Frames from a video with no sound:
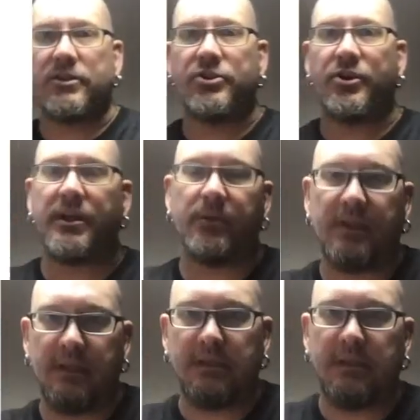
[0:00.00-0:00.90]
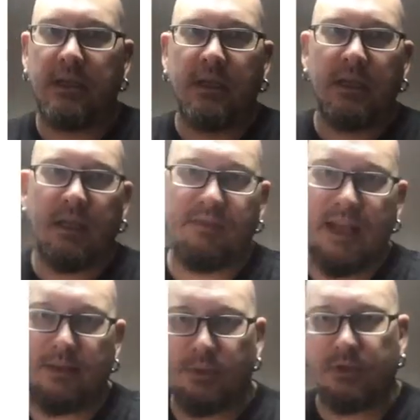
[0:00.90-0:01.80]
journey with us if
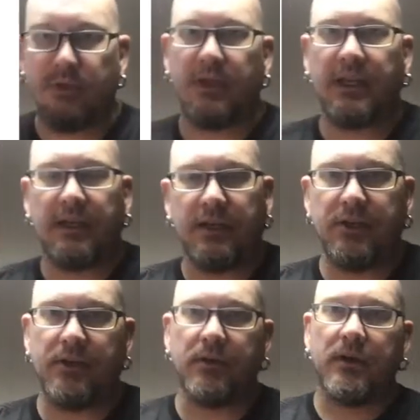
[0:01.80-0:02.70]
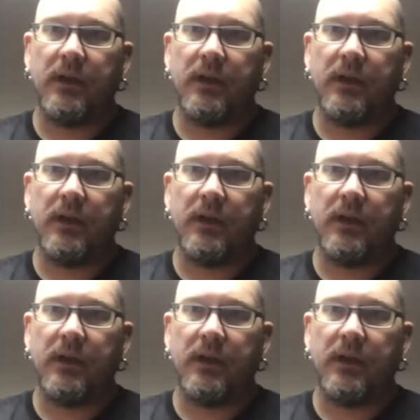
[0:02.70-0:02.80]
that's what you're looking to do.